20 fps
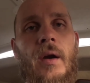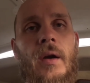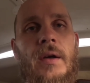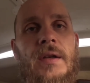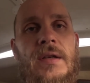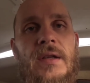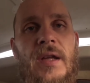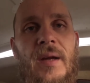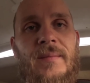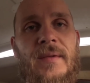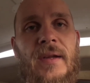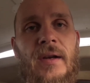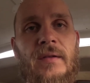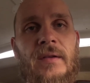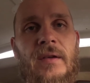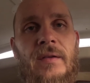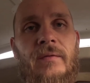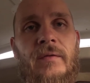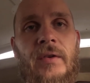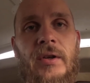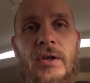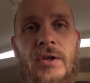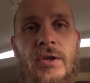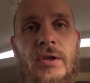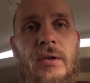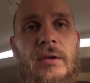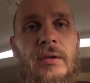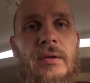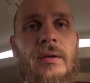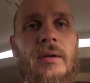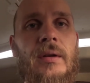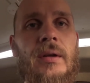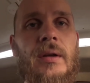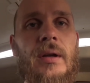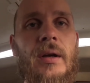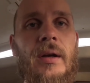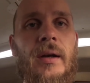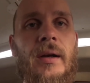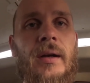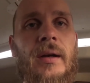step down conversion,
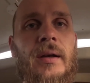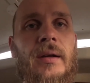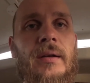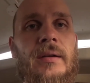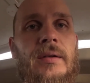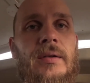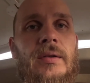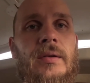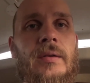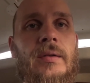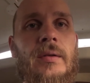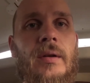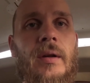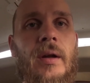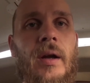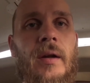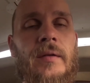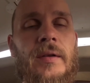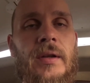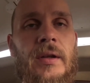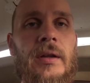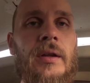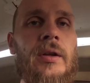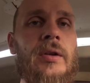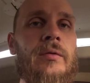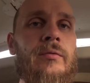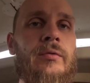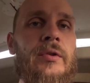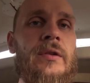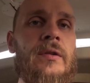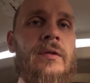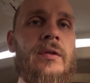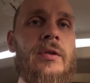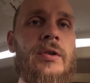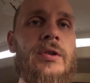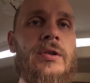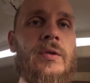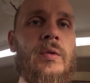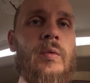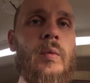and I did a little
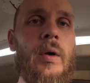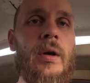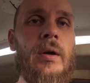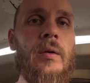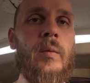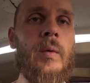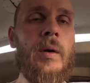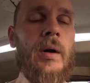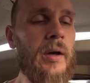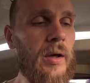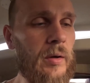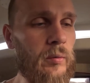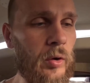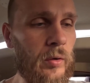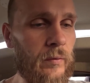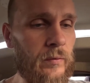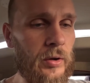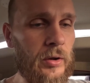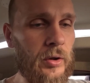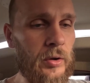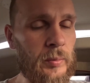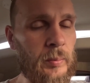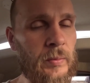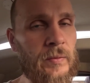research as well. What I overlooked